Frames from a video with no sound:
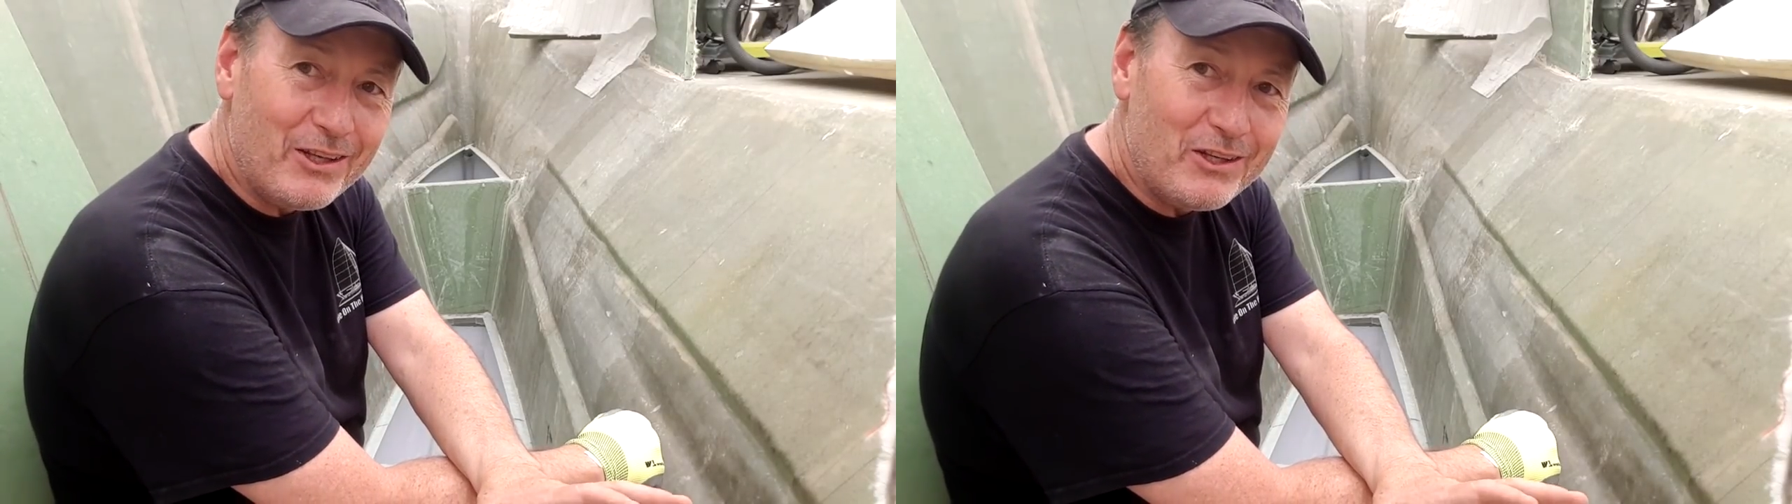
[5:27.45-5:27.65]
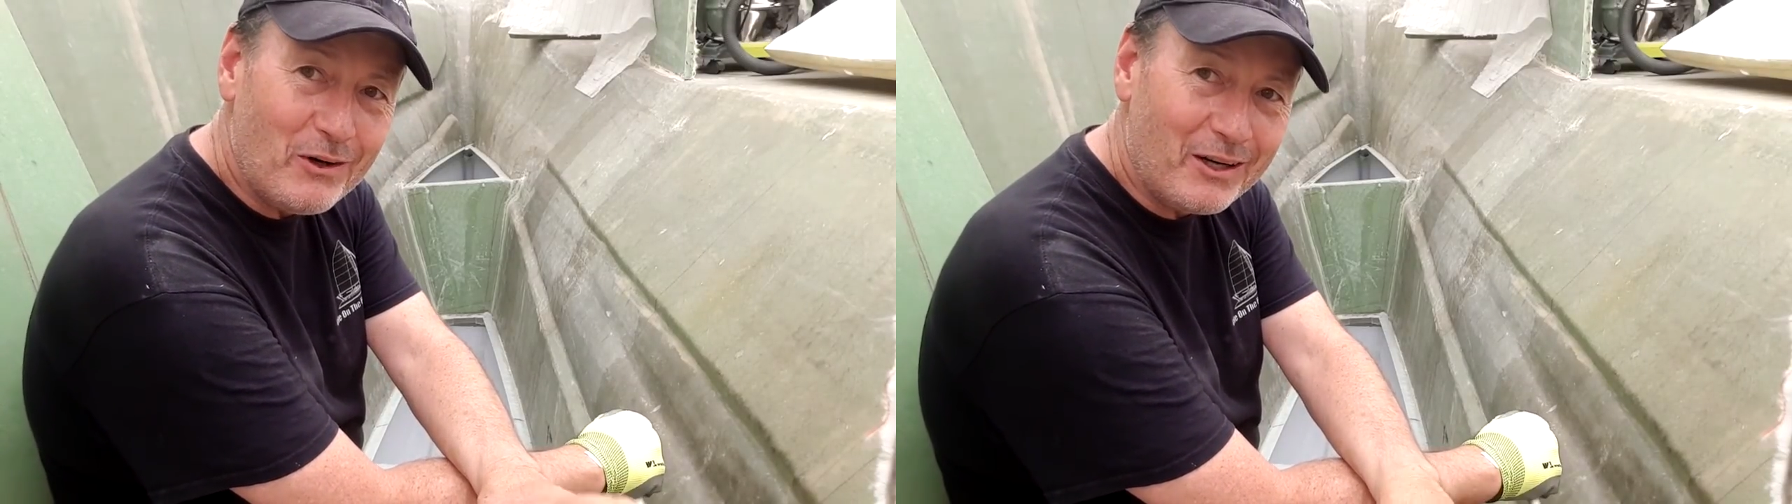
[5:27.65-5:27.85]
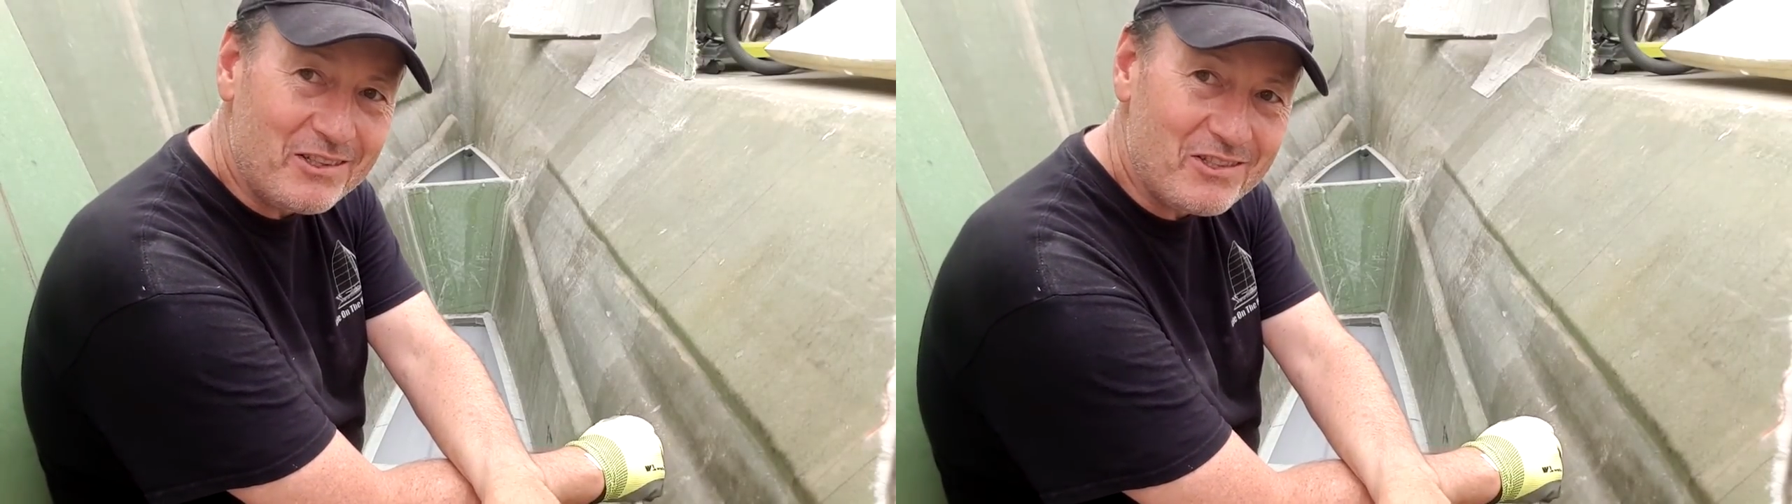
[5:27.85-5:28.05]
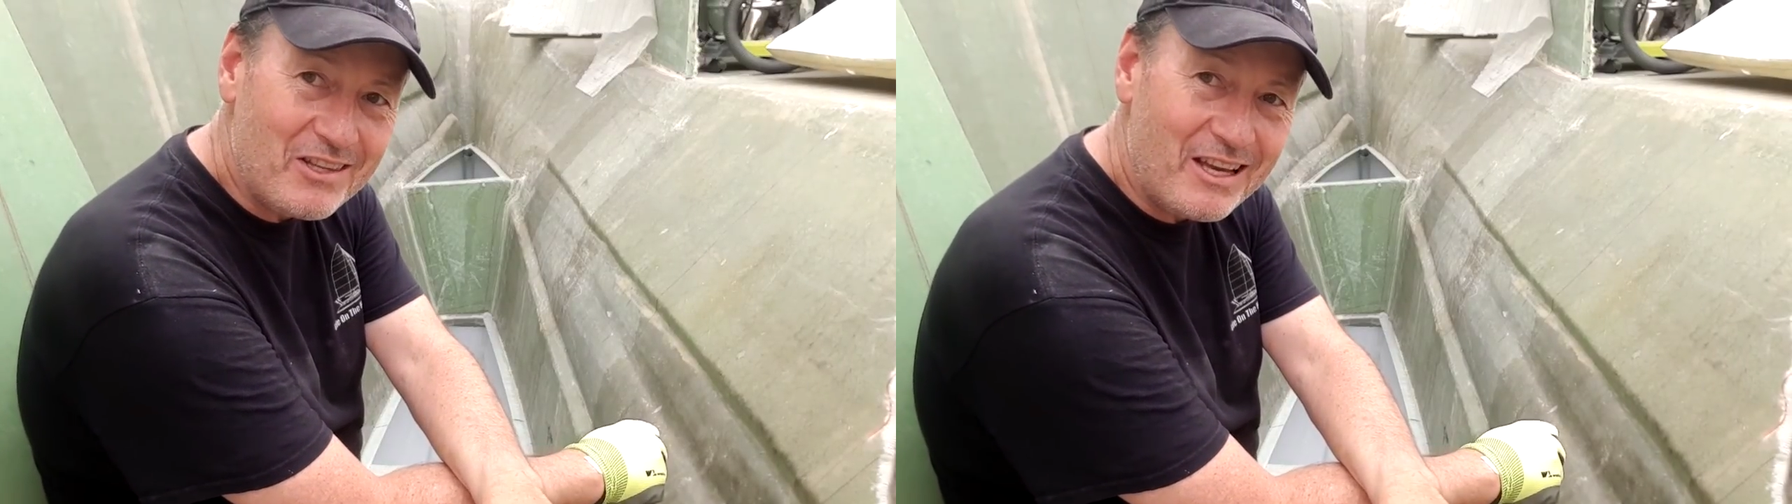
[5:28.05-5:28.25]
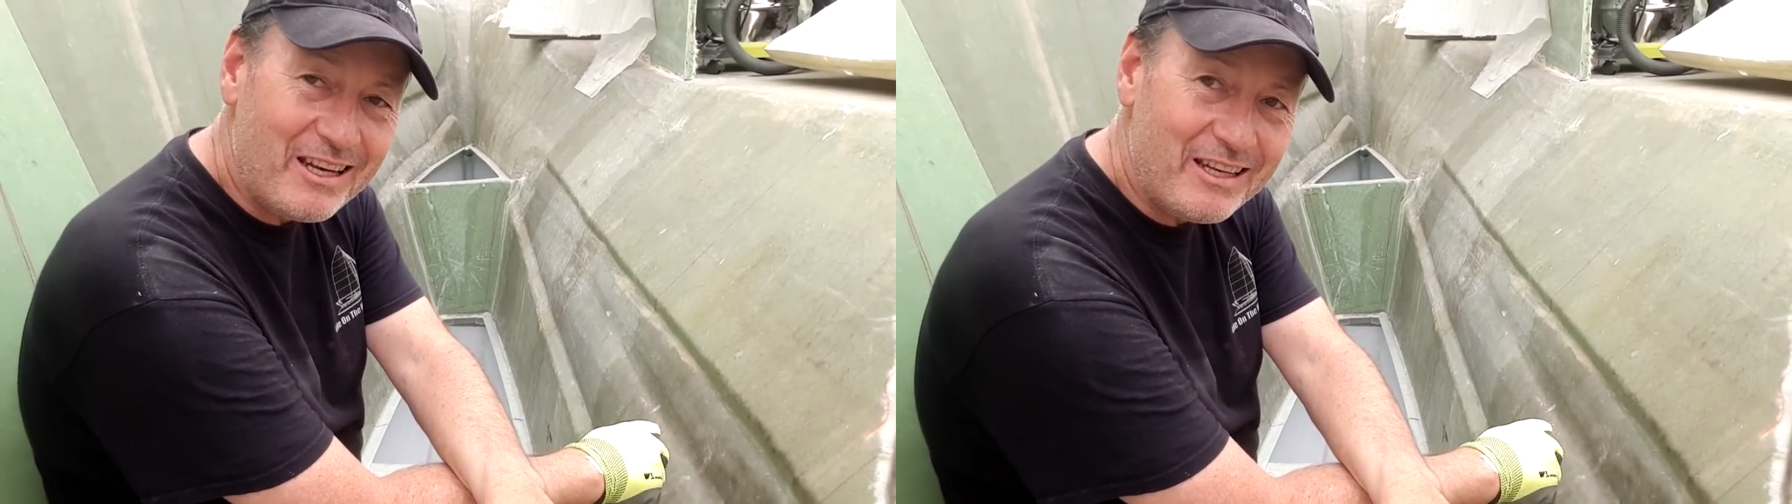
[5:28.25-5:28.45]
you
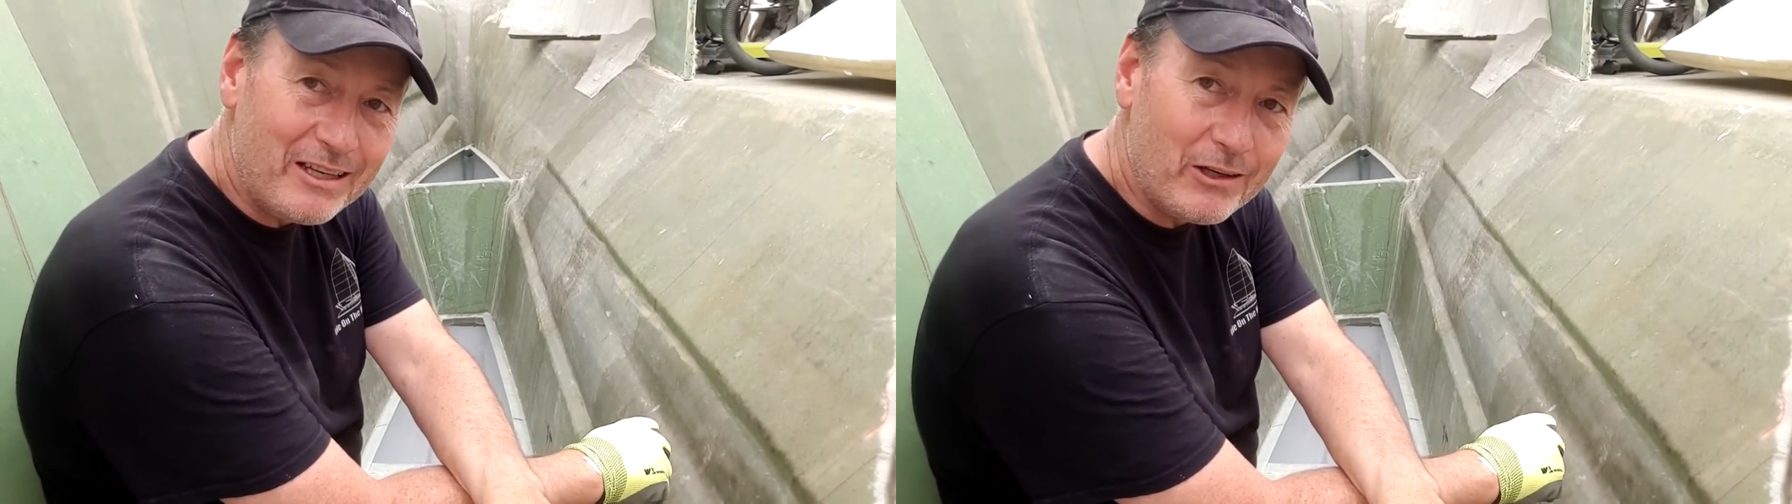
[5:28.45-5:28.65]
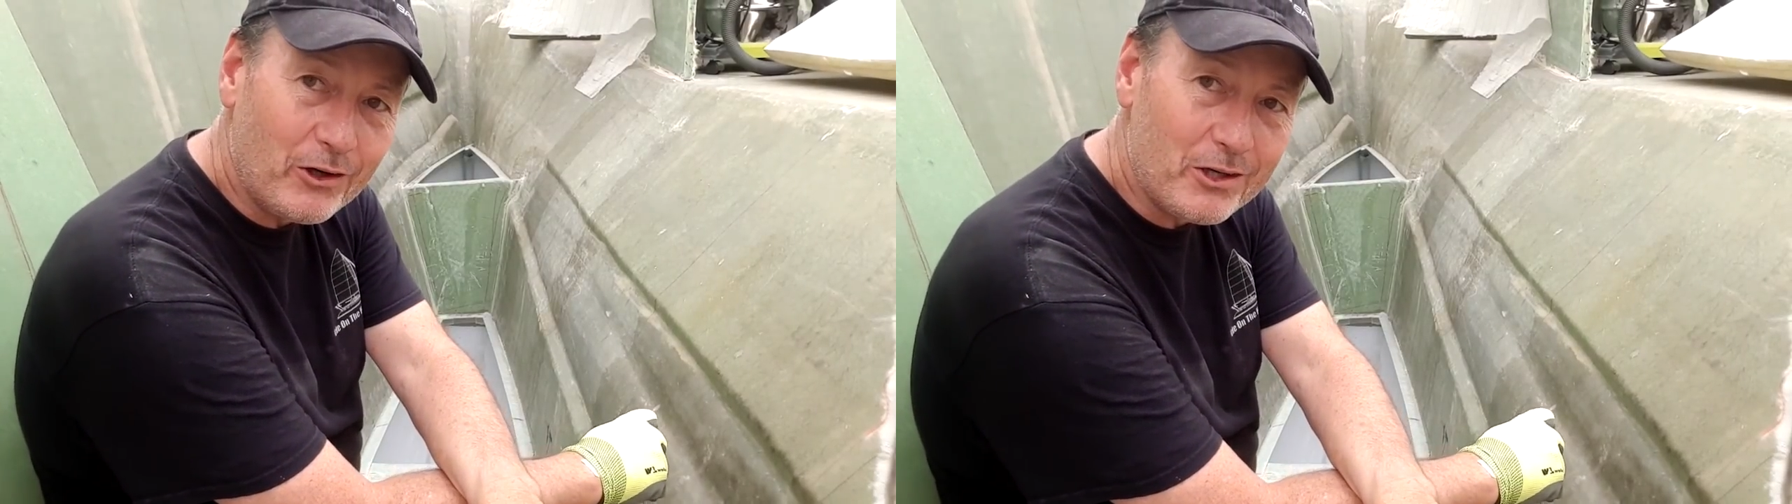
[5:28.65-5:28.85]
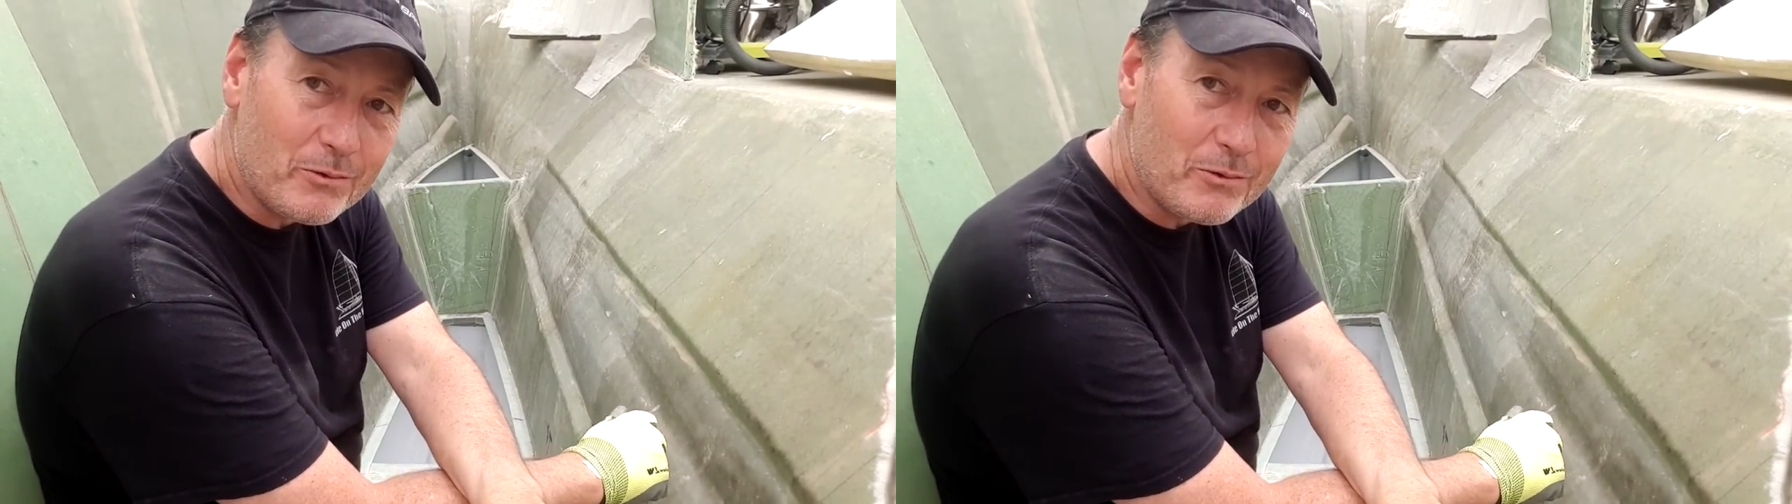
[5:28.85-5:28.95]
understand here, guys,